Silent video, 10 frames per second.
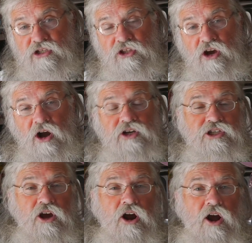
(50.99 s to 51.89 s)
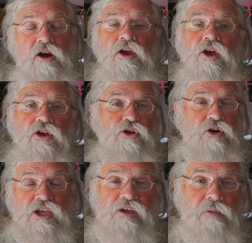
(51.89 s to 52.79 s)
to the RTR, you're
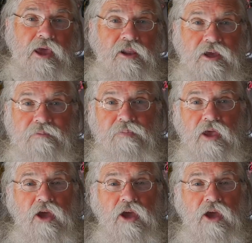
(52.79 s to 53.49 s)
emailing,